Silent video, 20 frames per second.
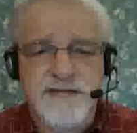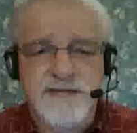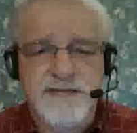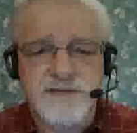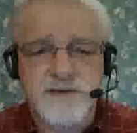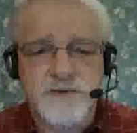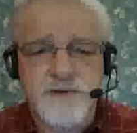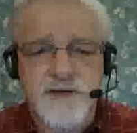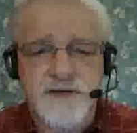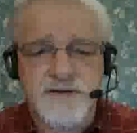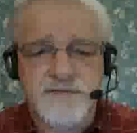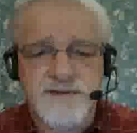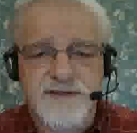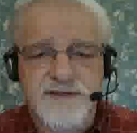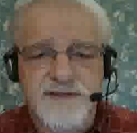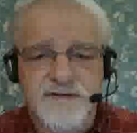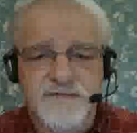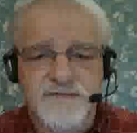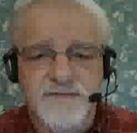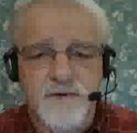You have to
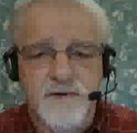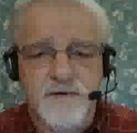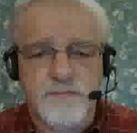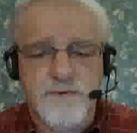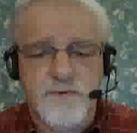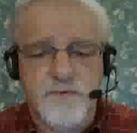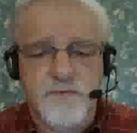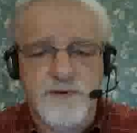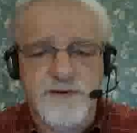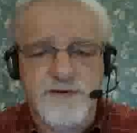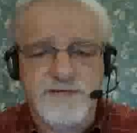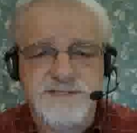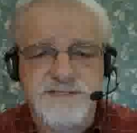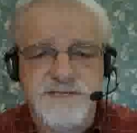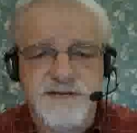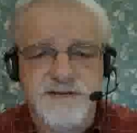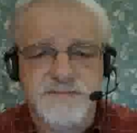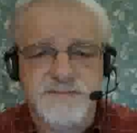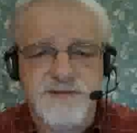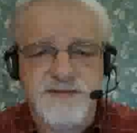have all but one
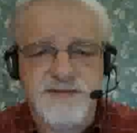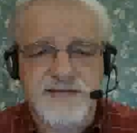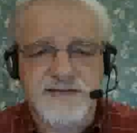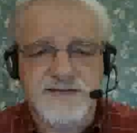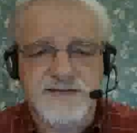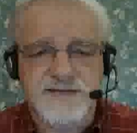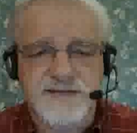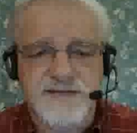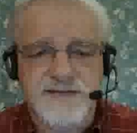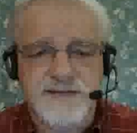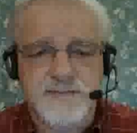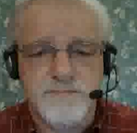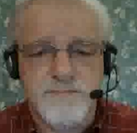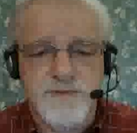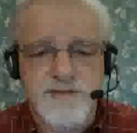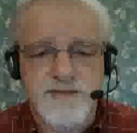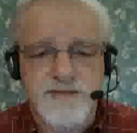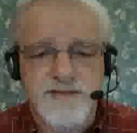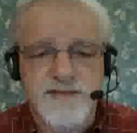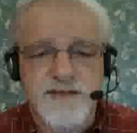assignment in to get a
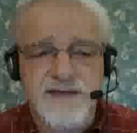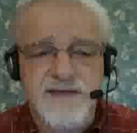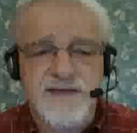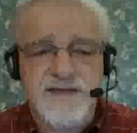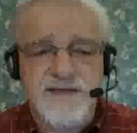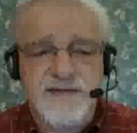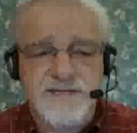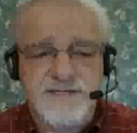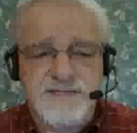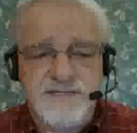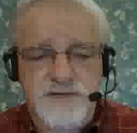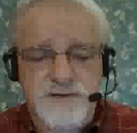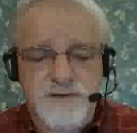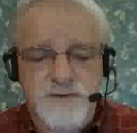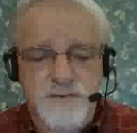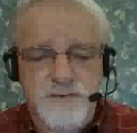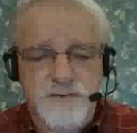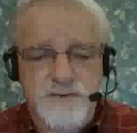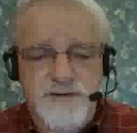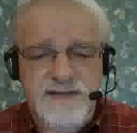B.
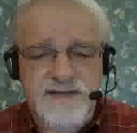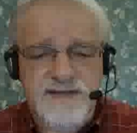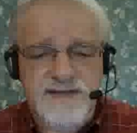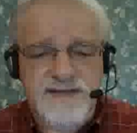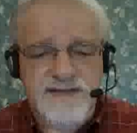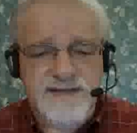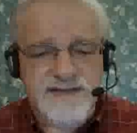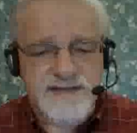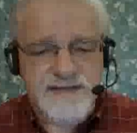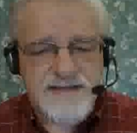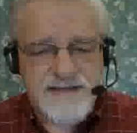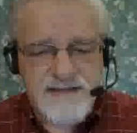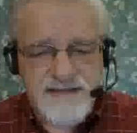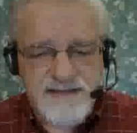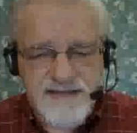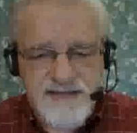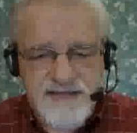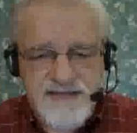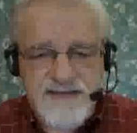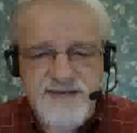So
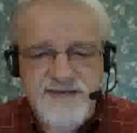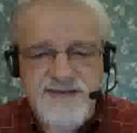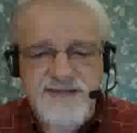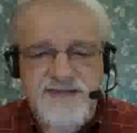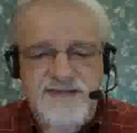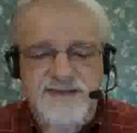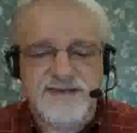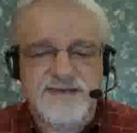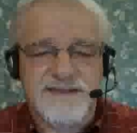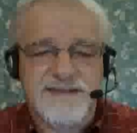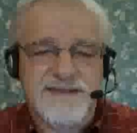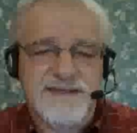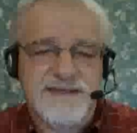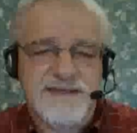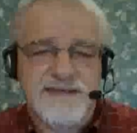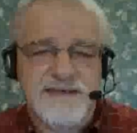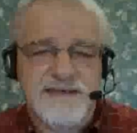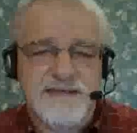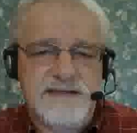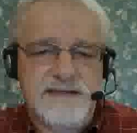get it in.
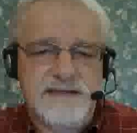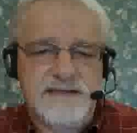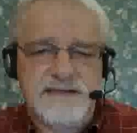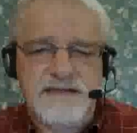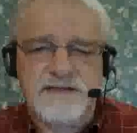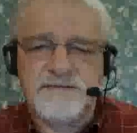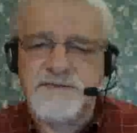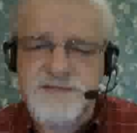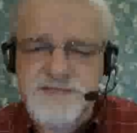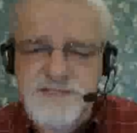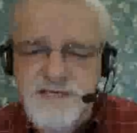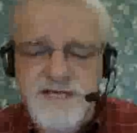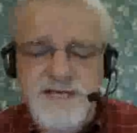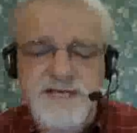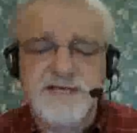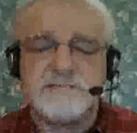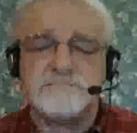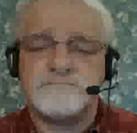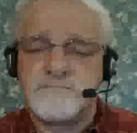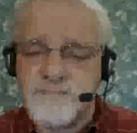It, if it's
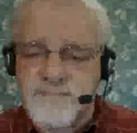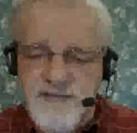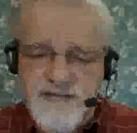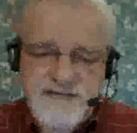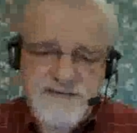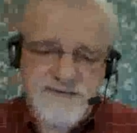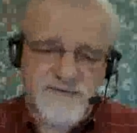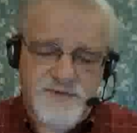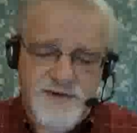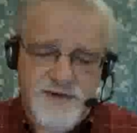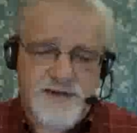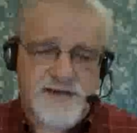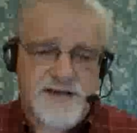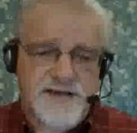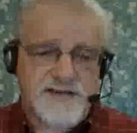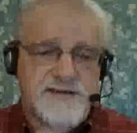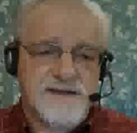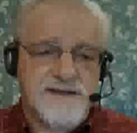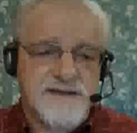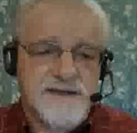late, that's
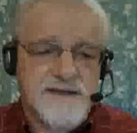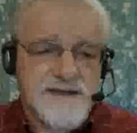fine.